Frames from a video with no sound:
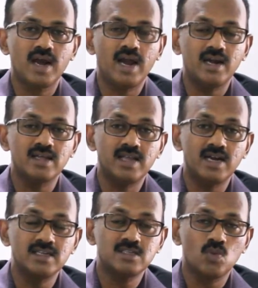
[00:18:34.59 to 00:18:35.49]
and
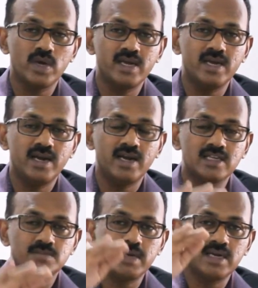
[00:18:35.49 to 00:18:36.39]
that is why it
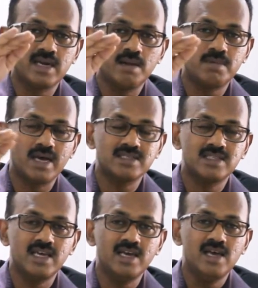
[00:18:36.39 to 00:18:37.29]
has been kept as
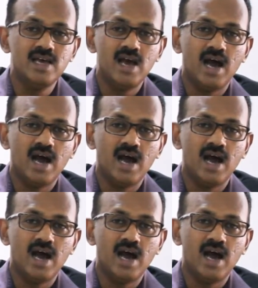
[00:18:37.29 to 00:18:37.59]
the